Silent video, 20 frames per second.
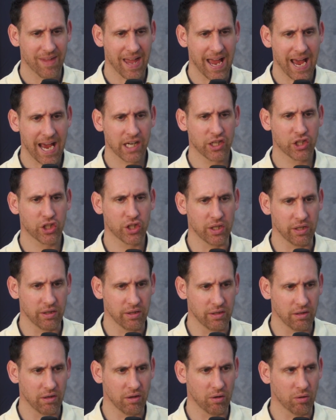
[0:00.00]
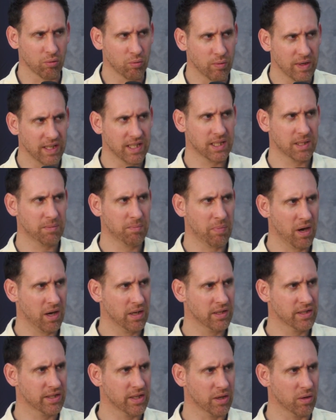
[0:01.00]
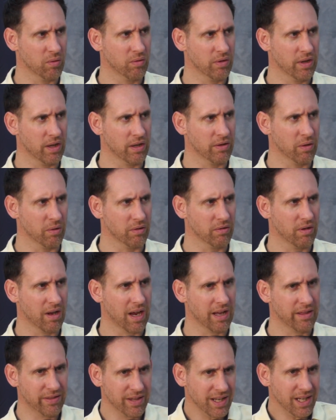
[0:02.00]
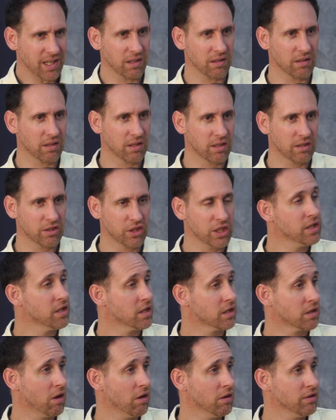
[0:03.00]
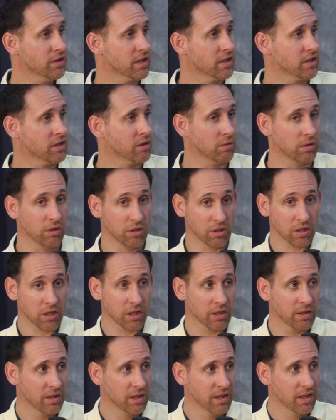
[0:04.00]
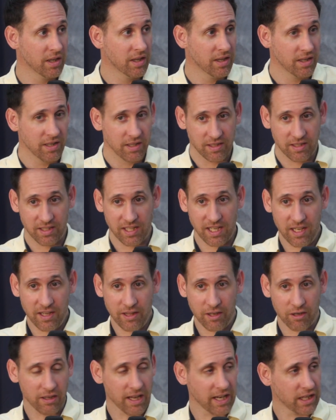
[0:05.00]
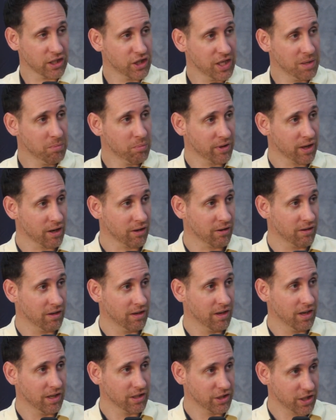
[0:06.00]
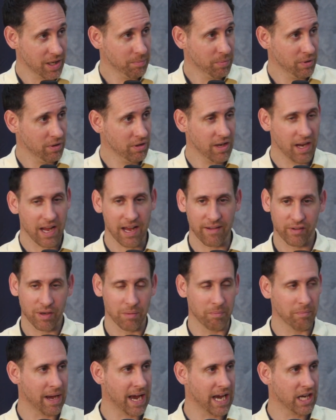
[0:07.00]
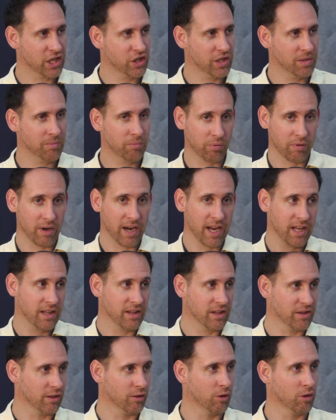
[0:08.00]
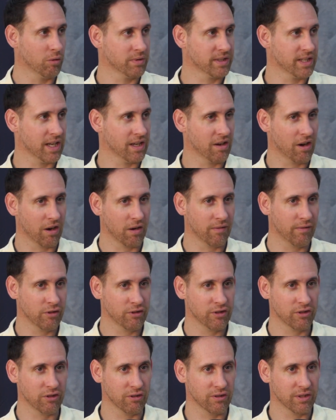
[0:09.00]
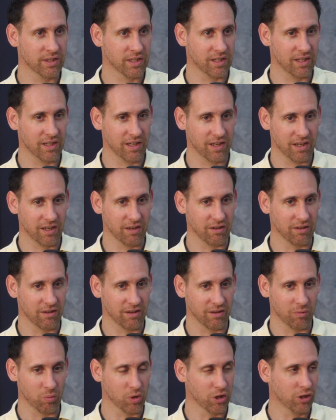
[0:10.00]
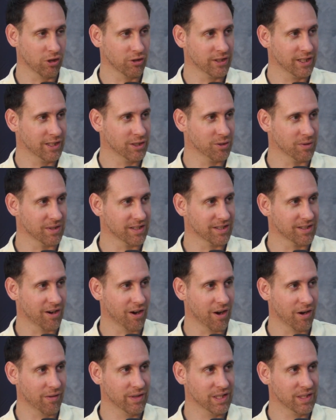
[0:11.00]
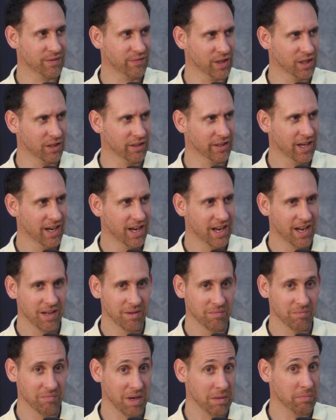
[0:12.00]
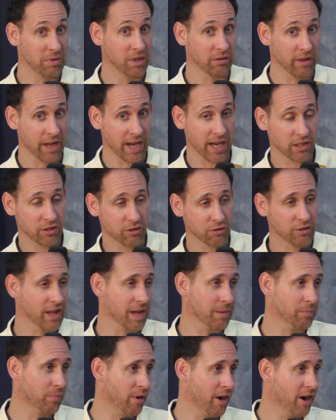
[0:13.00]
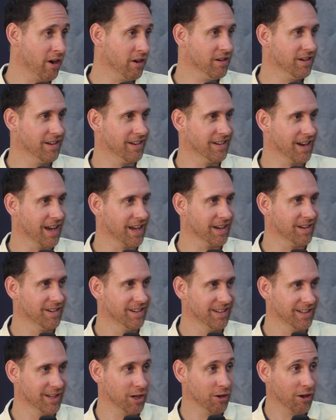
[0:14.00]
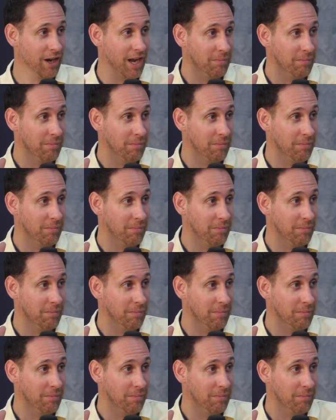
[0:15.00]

action or response that, sure. that, that i think jesus calls us to look see they're like sheep without shepherd have compassion pray that the lord would send harvesters or workers into his harvest field. Mm-hmm. Maybe you're the answer to that prayer, not here I